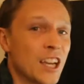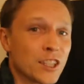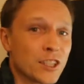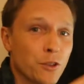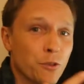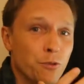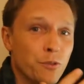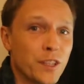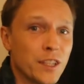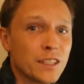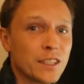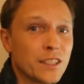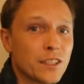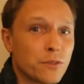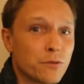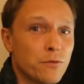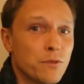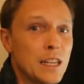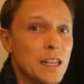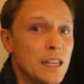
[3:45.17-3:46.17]
So this
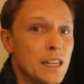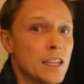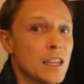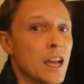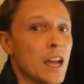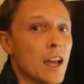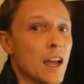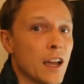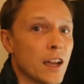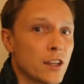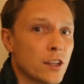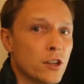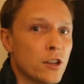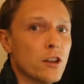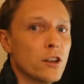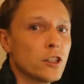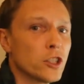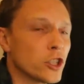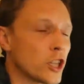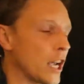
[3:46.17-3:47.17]
is really a
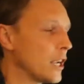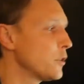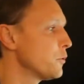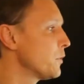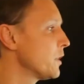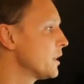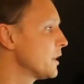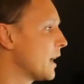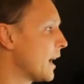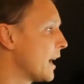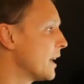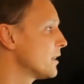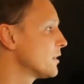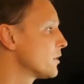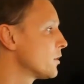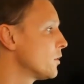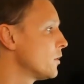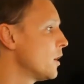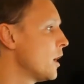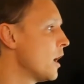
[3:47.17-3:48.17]
good genuine
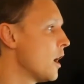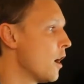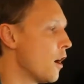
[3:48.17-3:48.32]
answer